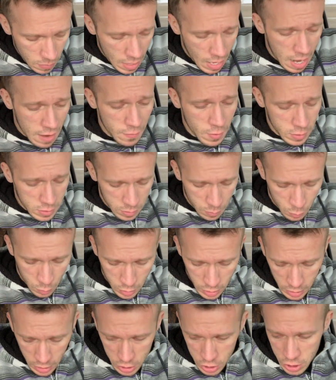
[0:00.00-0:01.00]
And I've heard some
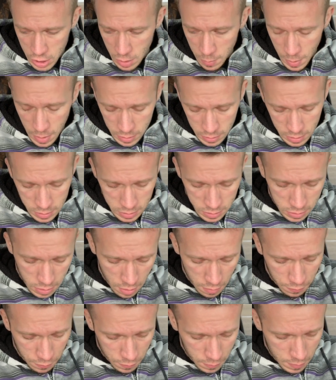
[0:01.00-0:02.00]
really good shit about this
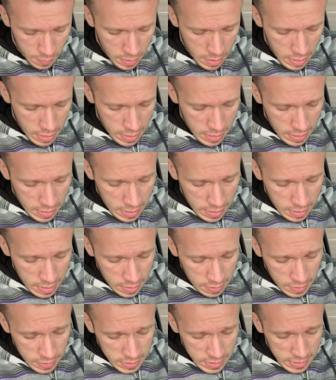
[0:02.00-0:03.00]
stuff.
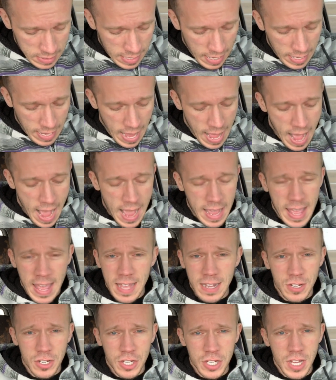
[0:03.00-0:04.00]
This is like
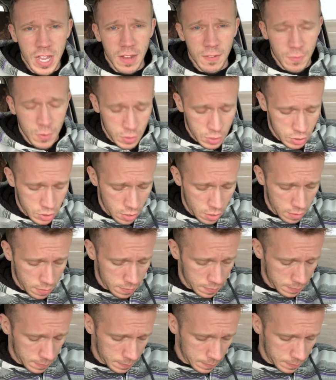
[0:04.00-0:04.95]
high-end shit for sure.